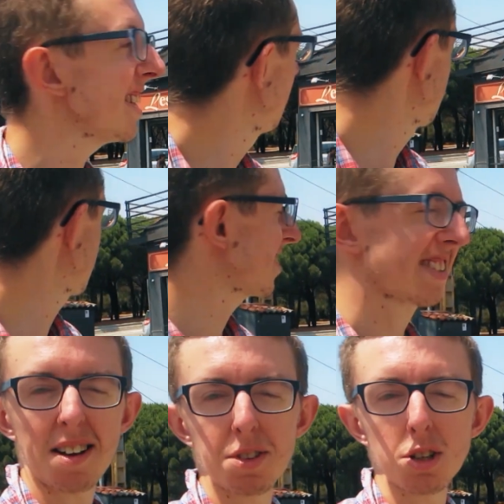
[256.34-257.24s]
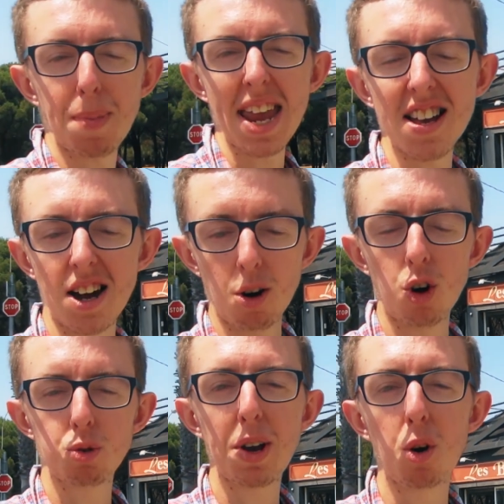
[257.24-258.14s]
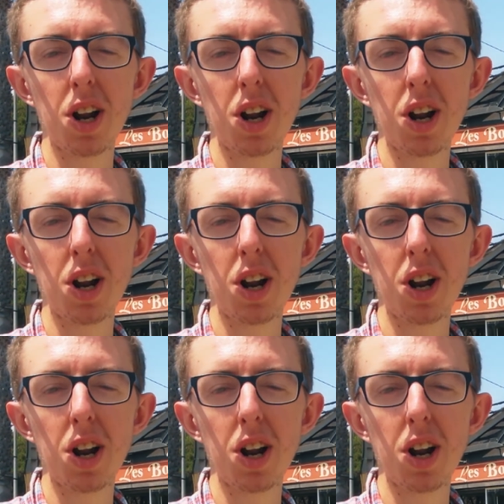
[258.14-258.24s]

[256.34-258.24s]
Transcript: say just come to a baker, or as we call